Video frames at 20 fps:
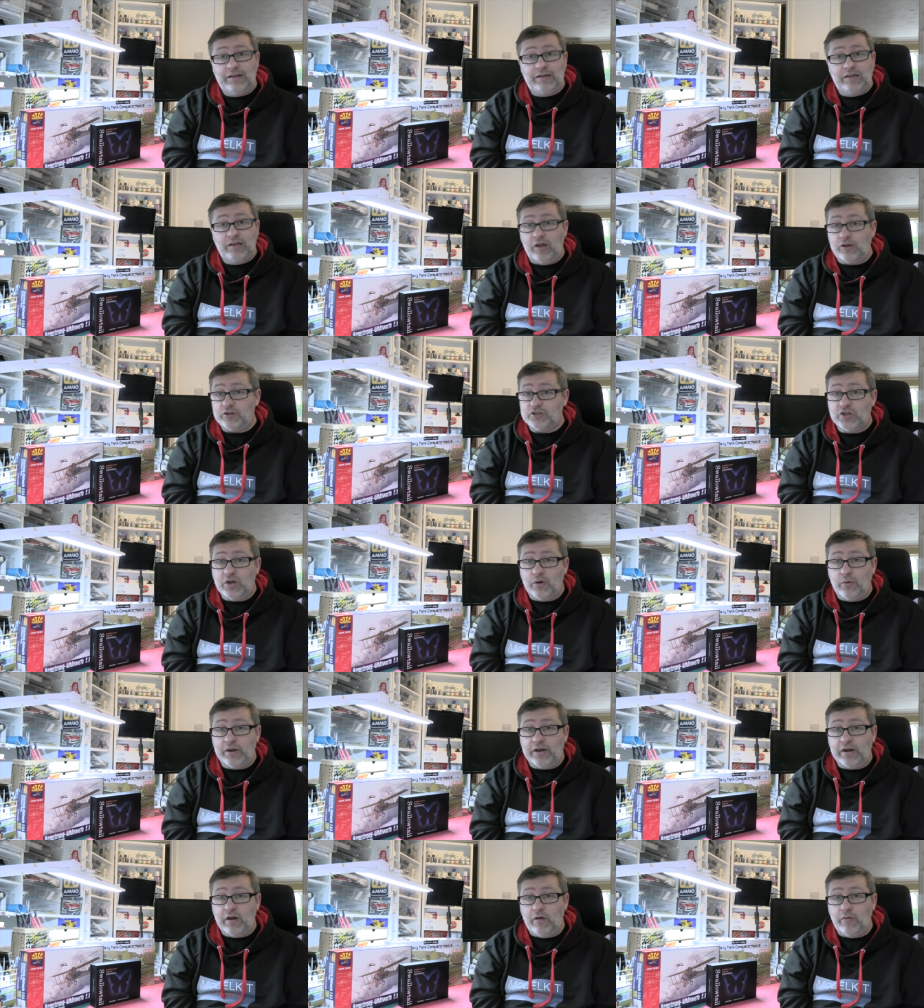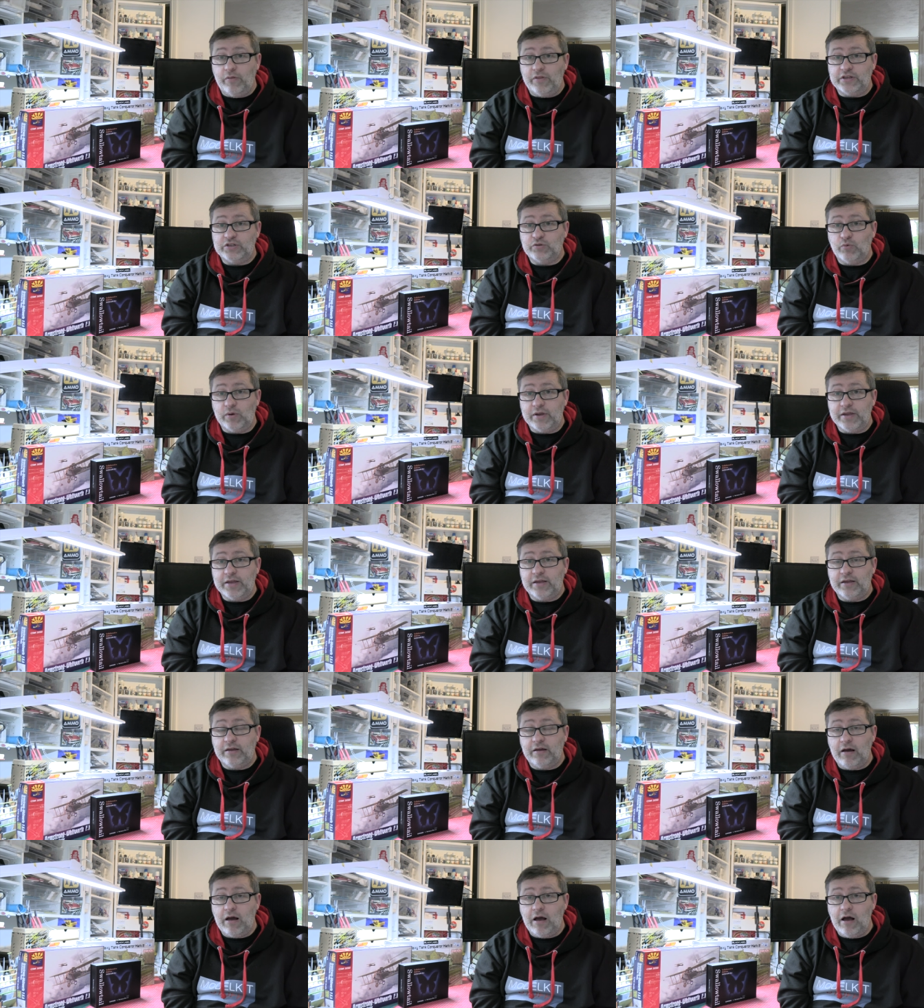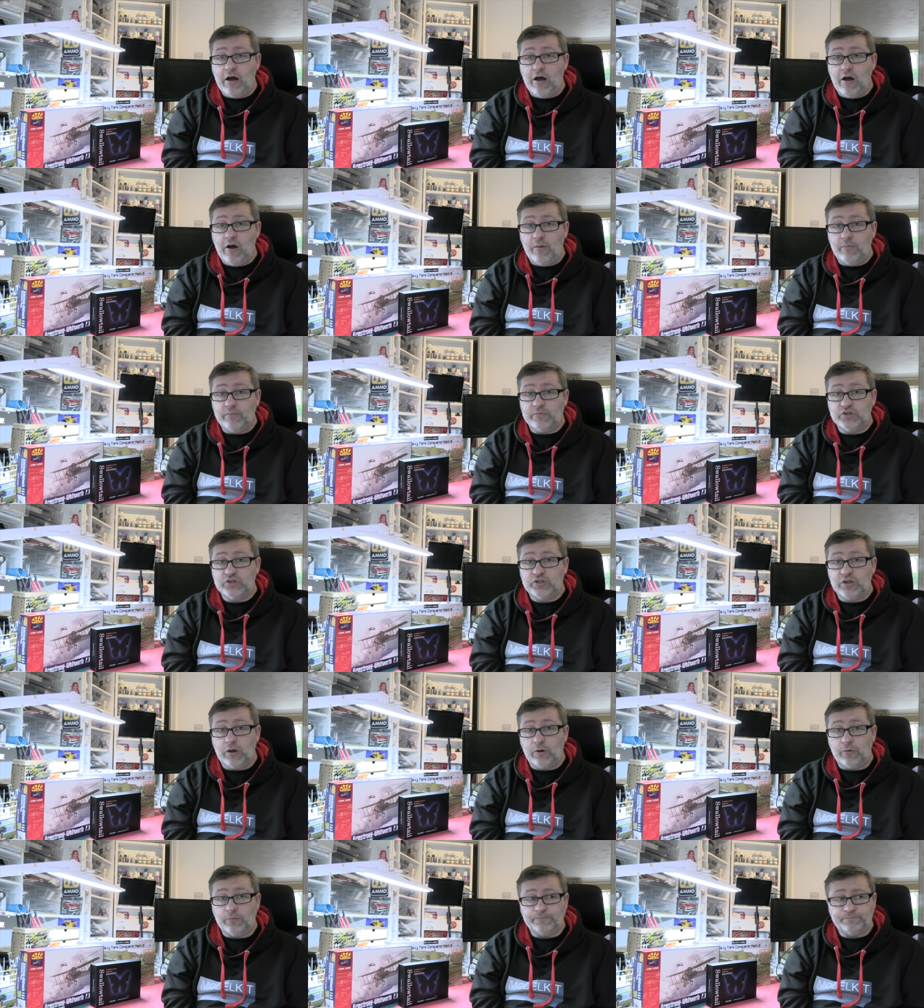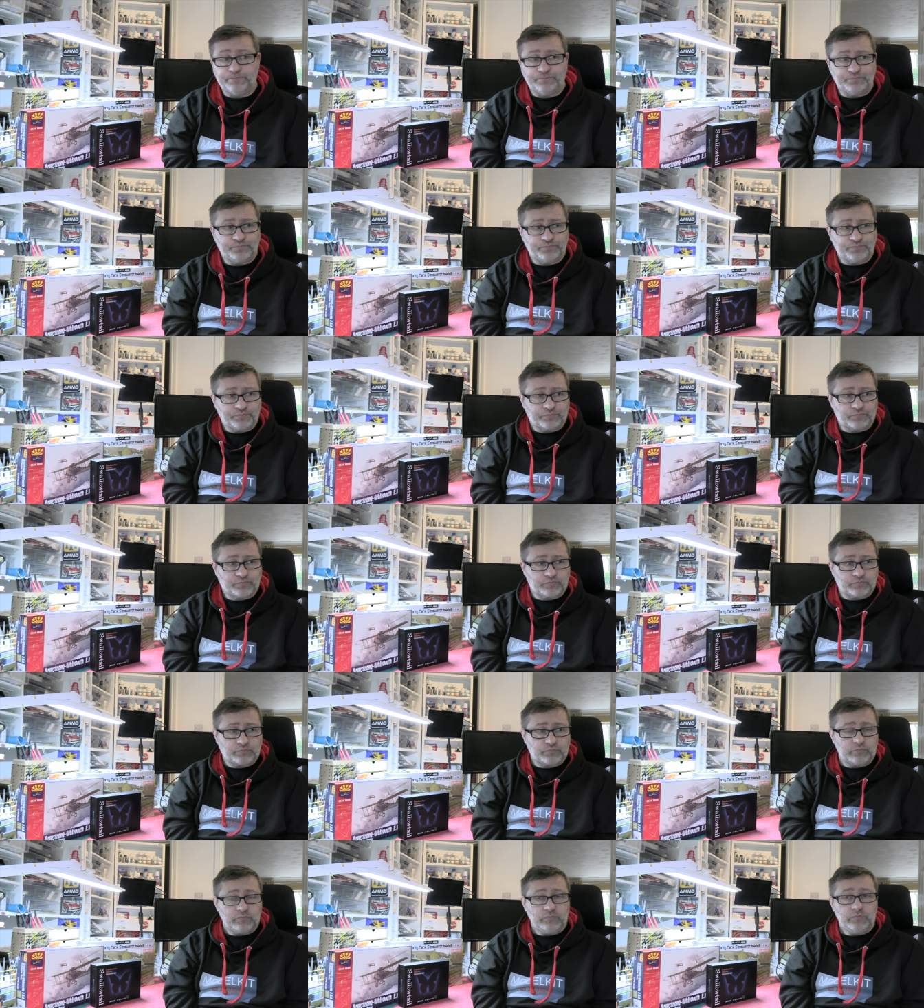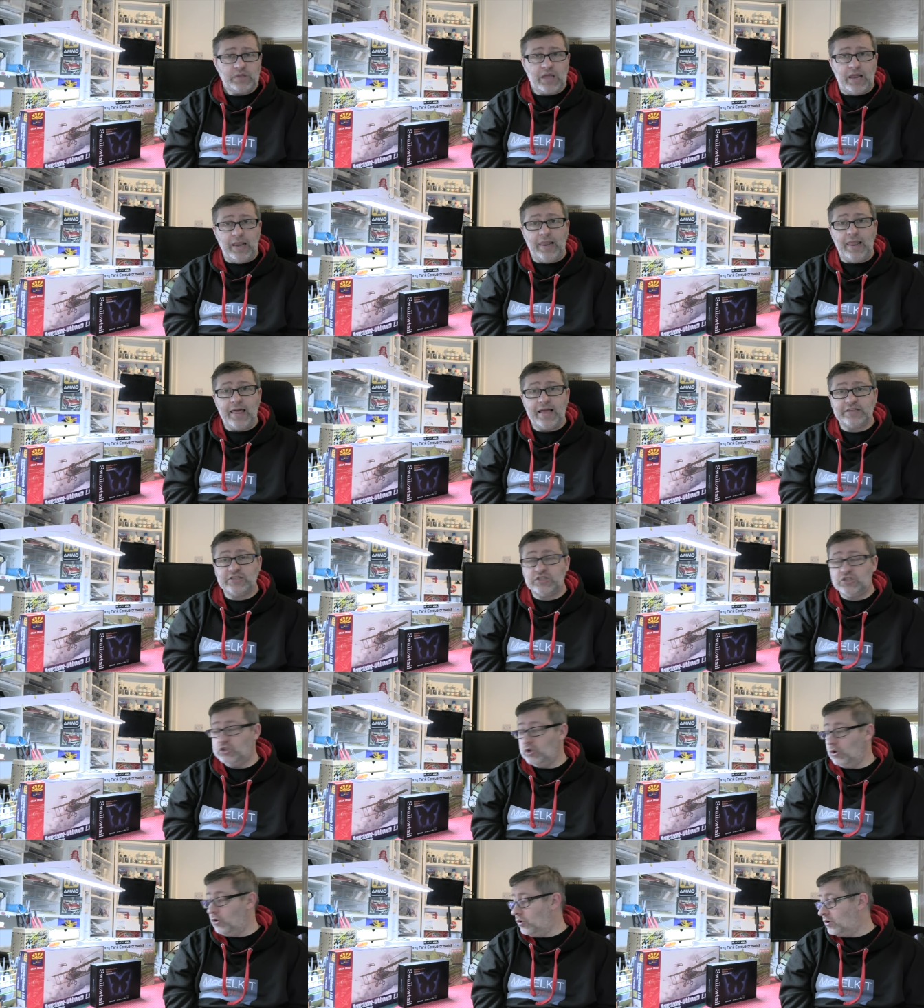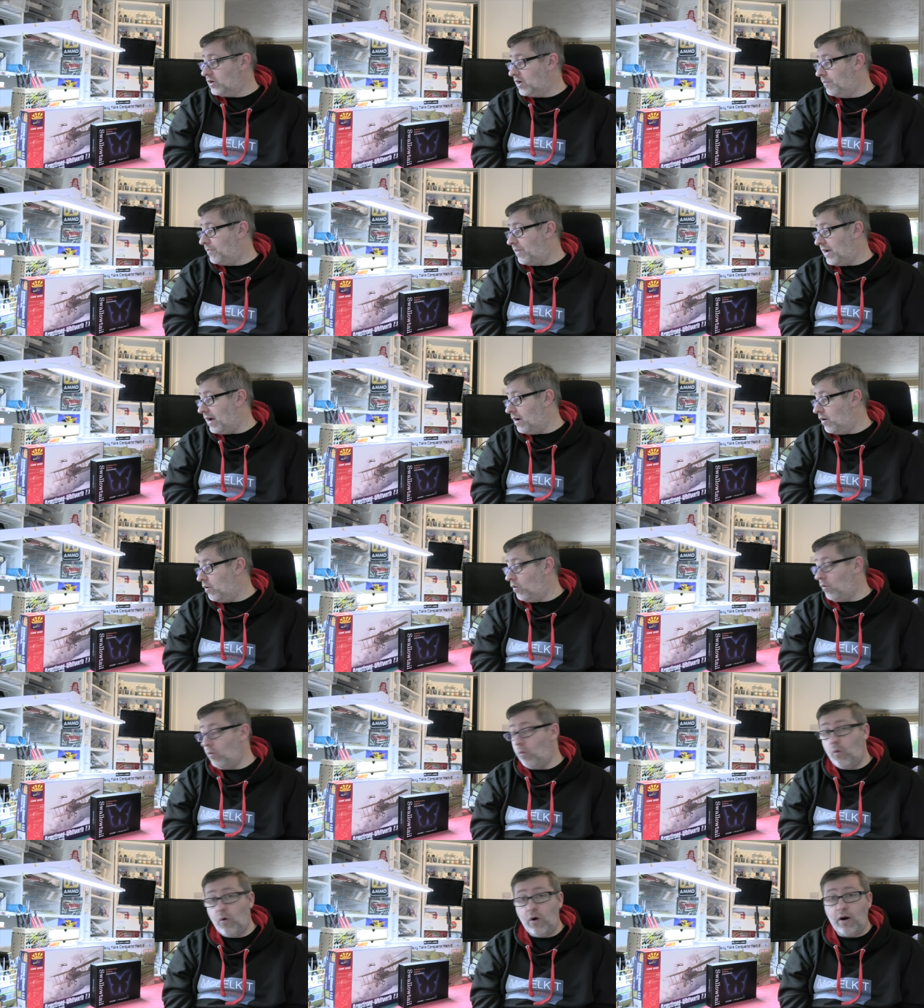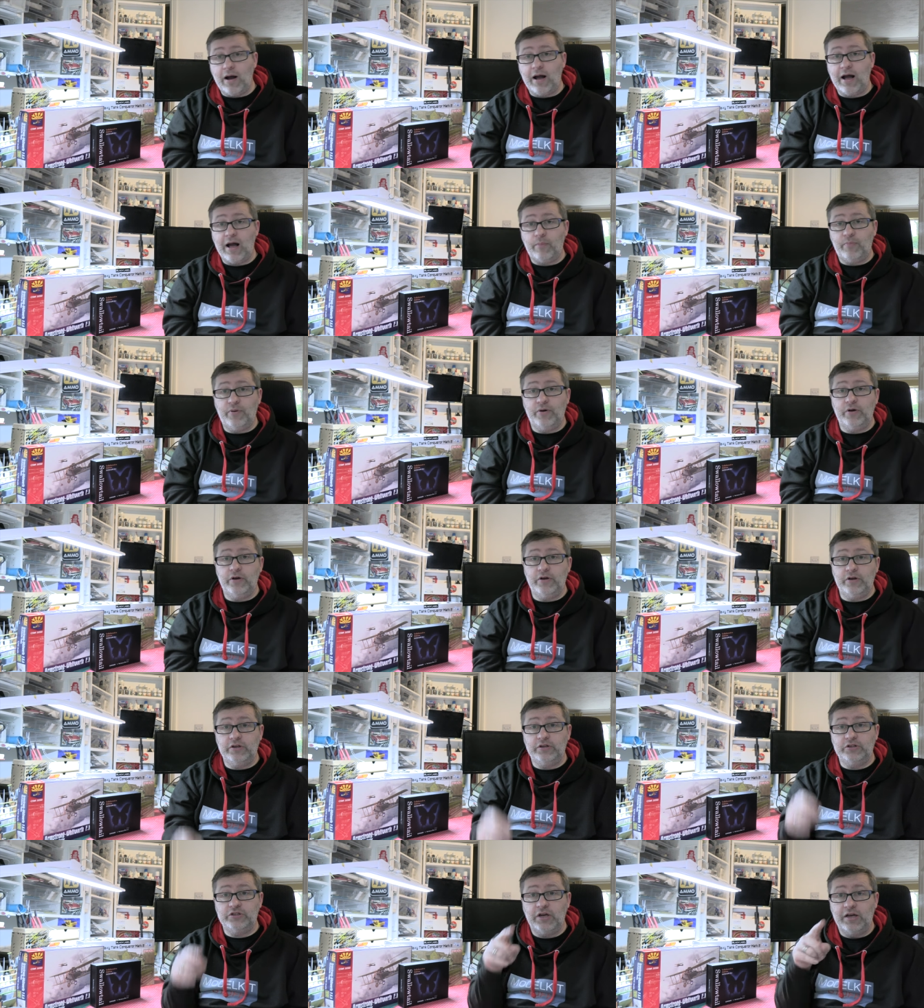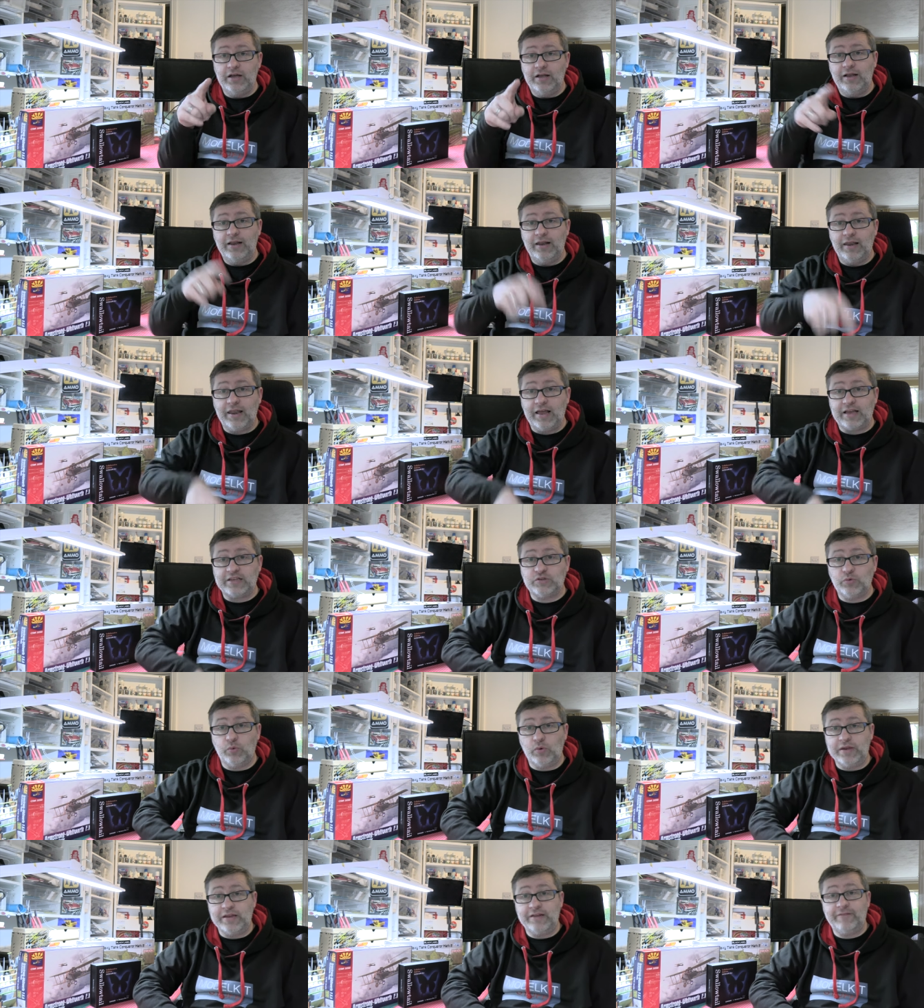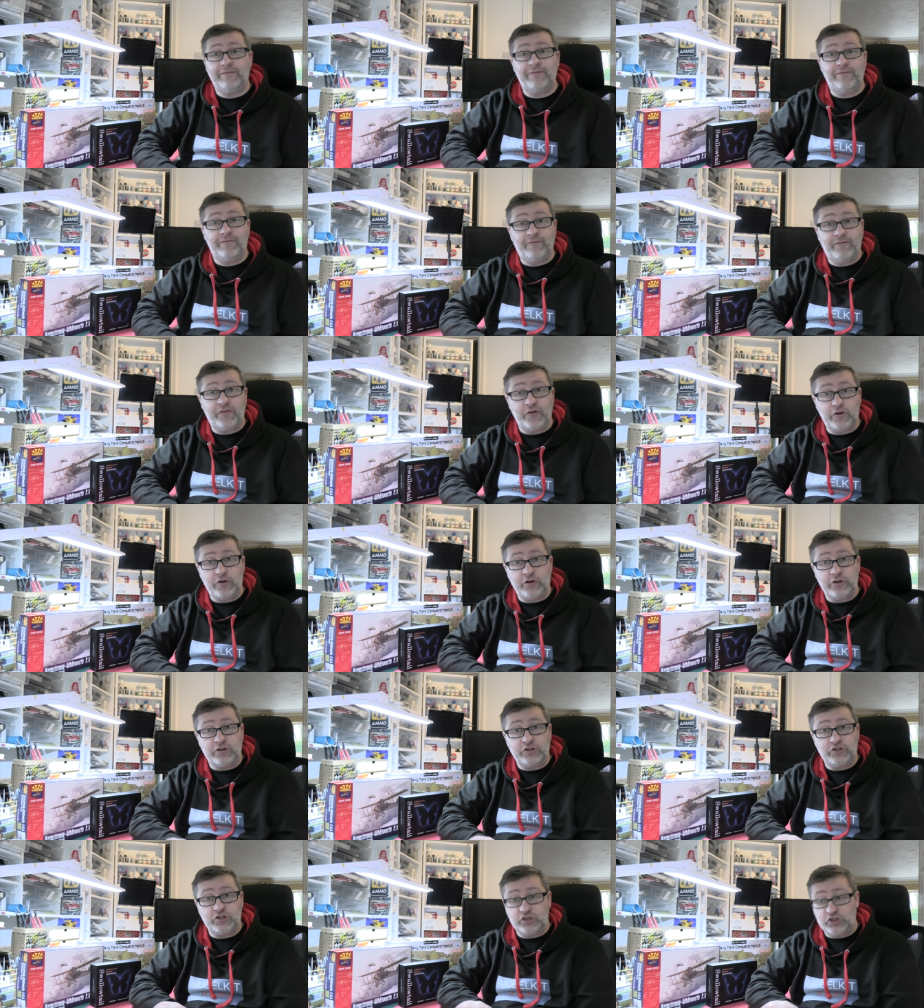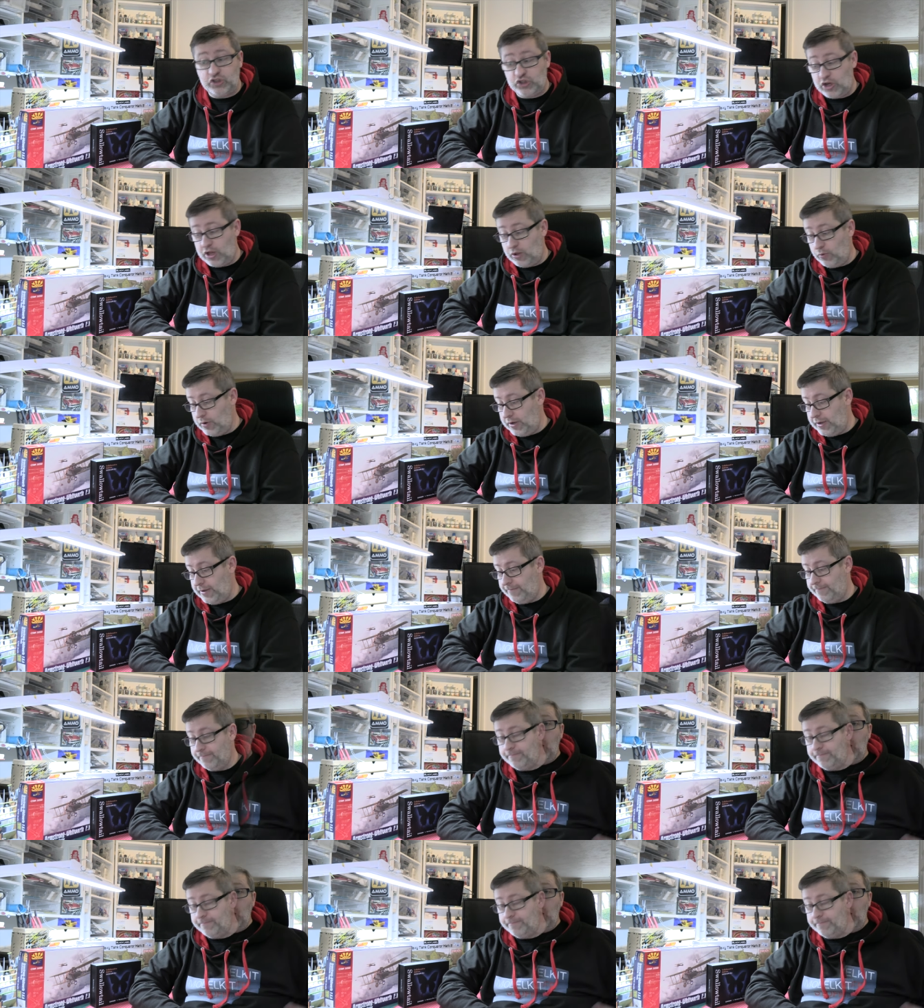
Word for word: lots going on this week. Um, so let's talk about what happened last week first, shall we?